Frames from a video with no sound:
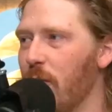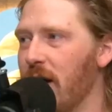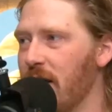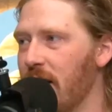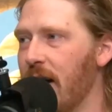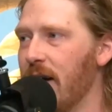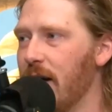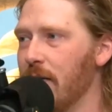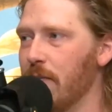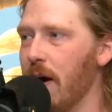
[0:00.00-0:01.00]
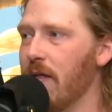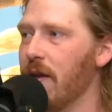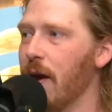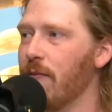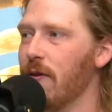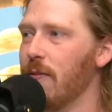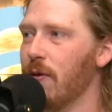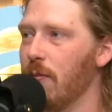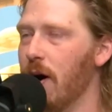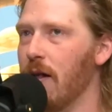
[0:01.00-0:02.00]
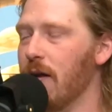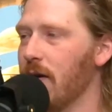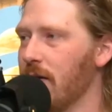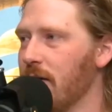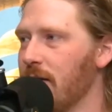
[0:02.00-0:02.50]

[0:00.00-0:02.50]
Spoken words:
a wedding guy on meth came from, or Molly?